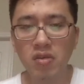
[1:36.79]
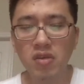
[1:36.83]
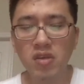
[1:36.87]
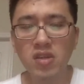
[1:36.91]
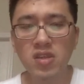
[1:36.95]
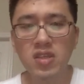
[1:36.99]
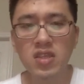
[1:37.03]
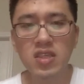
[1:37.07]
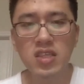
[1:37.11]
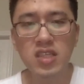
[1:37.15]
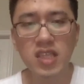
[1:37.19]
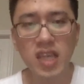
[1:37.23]

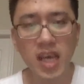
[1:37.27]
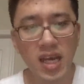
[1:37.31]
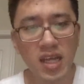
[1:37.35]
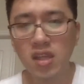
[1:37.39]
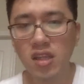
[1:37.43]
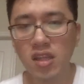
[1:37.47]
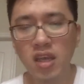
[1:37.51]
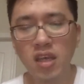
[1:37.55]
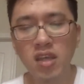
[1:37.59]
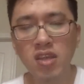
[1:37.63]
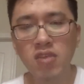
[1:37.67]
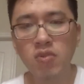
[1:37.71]
Instead,
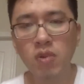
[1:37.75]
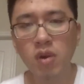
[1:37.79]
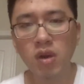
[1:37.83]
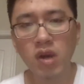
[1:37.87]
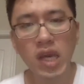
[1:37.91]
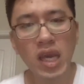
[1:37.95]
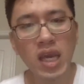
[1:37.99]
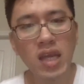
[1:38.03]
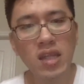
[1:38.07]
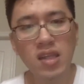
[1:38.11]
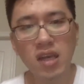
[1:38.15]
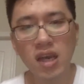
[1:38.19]
it will
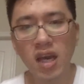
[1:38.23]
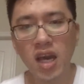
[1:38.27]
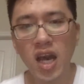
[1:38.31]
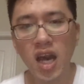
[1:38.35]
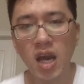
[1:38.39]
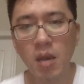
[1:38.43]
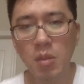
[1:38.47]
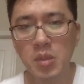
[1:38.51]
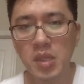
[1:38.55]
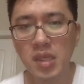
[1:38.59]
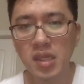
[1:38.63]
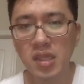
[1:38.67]
get the
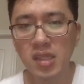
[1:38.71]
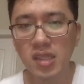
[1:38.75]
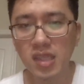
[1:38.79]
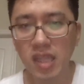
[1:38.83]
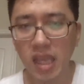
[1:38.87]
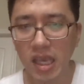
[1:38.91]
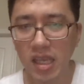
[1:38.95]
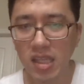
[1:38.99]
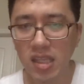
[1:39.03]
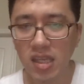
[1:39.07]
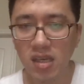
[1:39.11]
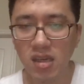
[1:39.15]
updated
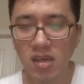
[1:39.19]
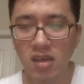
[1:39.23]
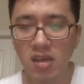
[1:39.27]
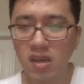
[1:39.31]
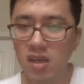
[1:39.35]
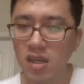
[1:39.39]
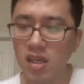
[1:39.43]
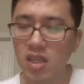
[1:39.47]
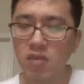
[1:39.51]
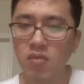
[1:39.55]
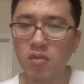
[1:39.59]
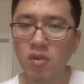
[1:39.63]
data,
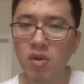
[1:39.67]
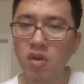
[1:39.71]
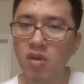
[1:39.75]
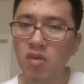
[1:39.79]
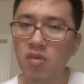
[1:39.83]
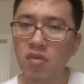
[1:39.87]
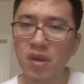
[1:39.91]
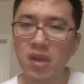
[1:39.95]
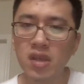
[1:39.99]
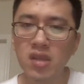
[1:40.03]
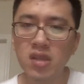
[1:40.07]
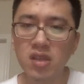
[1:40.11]
it will
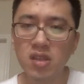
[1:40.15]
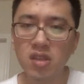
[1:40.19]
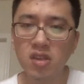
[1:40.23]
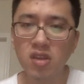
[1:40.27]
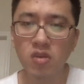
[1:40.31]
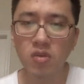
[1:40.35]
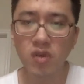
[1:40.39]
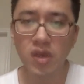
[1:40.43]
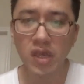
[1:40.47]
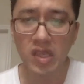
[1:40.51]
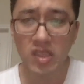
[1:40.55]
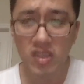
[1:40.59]
create a
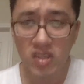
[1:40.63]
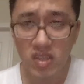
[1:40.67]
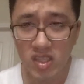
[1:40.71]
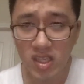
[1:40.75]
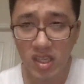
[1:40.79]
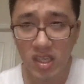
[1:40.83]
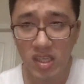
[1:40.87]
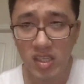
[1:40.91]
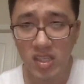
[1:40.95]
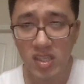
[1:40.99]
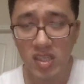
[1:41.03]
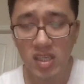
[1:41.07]
new
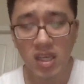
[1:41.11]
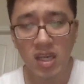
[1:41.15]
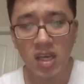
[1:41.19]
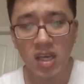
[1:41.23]
instance,